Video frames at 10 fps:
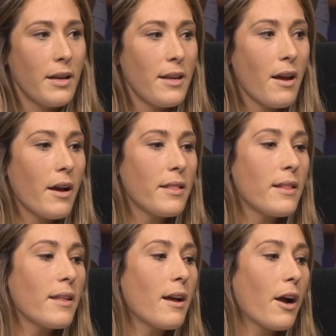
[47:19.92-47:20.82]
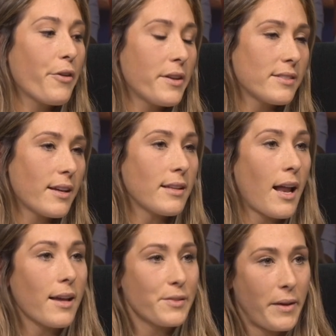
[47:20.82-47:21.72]
Yeah, I think they got criticised
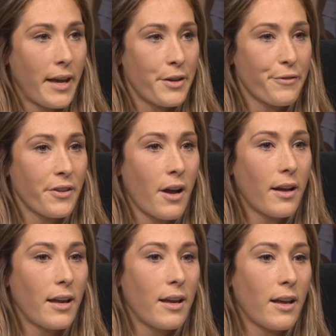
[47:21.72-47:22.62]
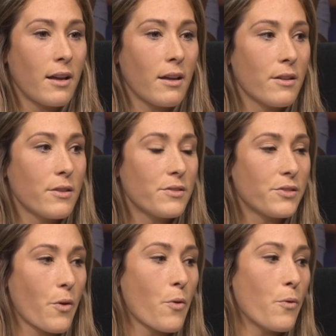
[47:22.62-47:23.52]
last weekend for not kicking
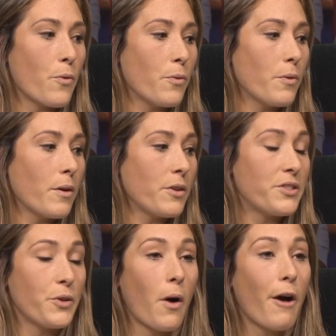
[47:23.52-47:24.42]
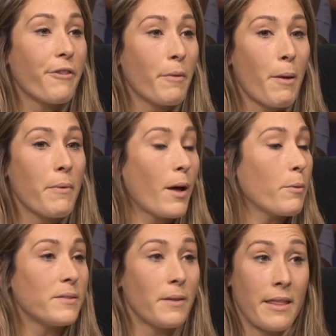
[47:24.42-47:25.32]
so too often. Maybe that
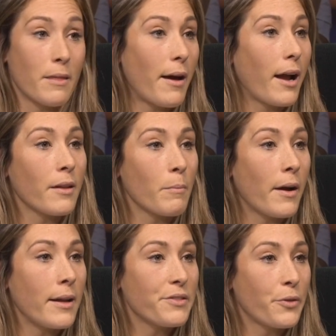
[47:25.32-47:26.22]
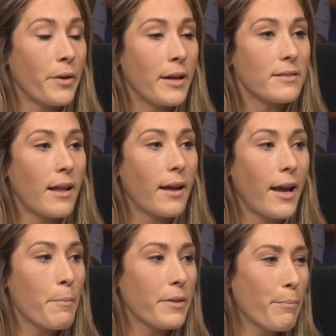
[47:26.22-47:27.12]
was in the back of their minds going into that
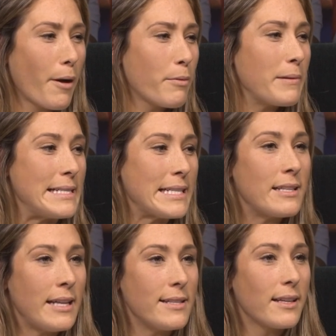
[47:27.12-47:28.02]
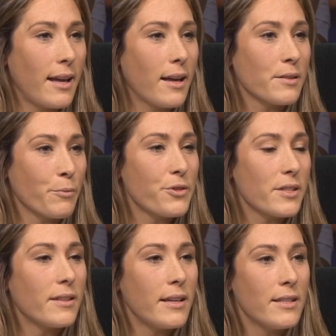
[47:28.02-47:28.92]
game, but they probably didn't need to kick as
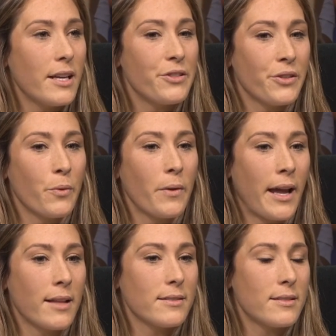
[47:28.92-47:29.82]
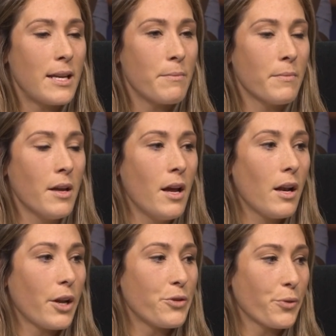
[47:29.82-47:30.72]
much as they did, against a team
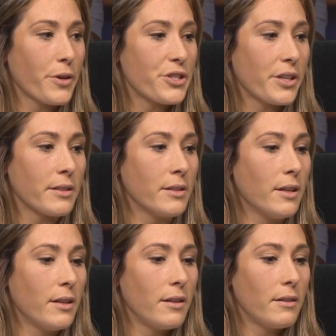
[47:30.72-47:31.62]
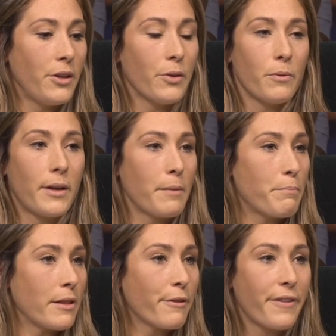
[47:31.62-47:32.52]
like Georgia.
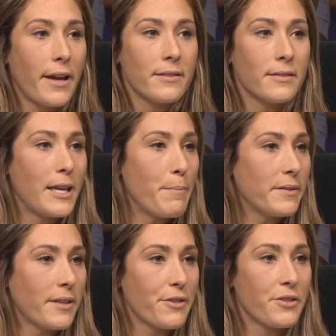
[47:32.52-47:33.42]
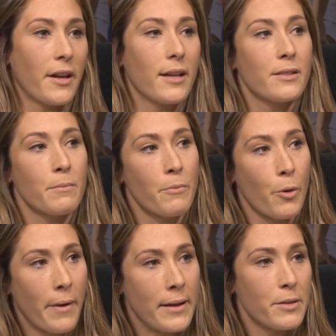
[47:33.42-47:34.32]
Build the phases, keep possession, get some
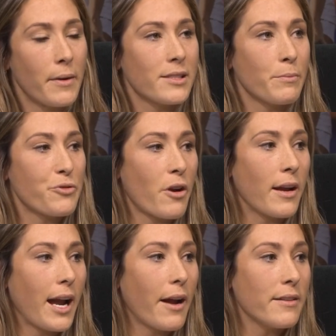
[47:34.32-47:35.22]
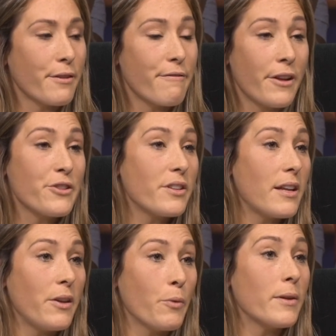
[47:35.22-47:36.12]
momentum, get some strong carries, and
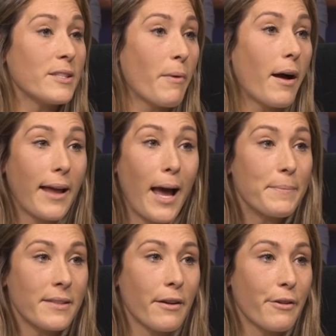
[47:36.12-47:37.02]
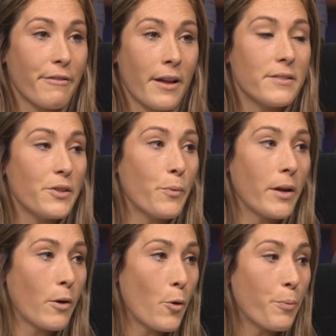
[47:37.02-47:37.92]
eventually you will spot gaps in their defence. You
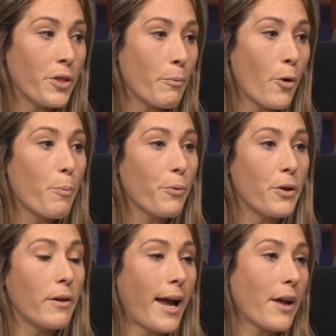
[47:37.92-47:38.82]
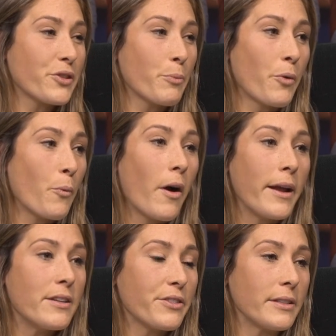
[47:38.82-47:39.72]
will open them up, or you'll catch them out
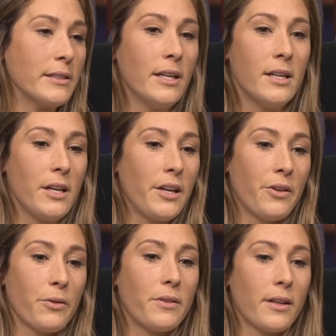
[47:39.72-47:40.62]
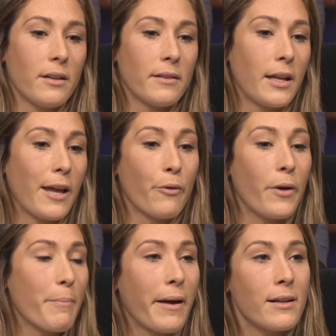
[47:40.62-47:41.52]
wide, or they'll give
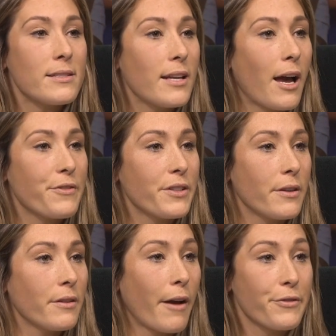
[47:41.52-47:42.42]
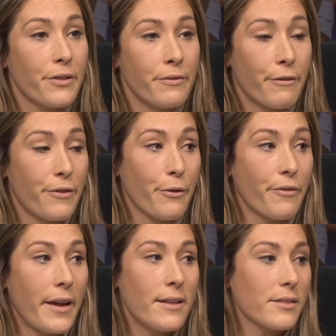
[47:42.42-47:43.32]
away a penalty after a few
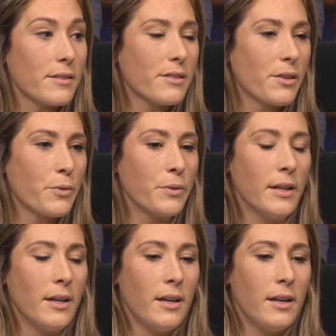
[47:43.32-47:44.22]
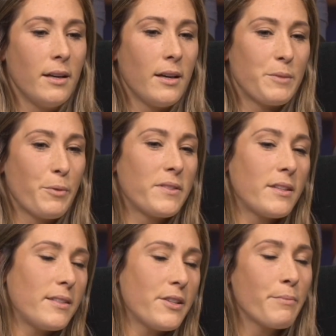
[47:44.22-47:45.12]
phases. So I suppose the
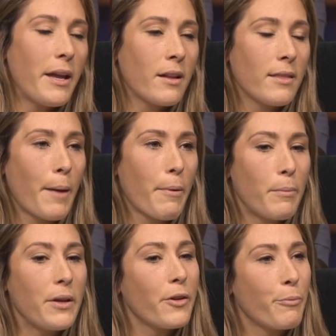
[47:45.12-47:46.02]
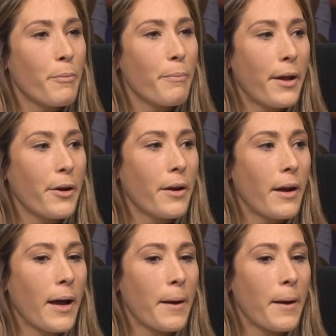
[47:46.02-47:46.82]
decision making in that probably could have been better,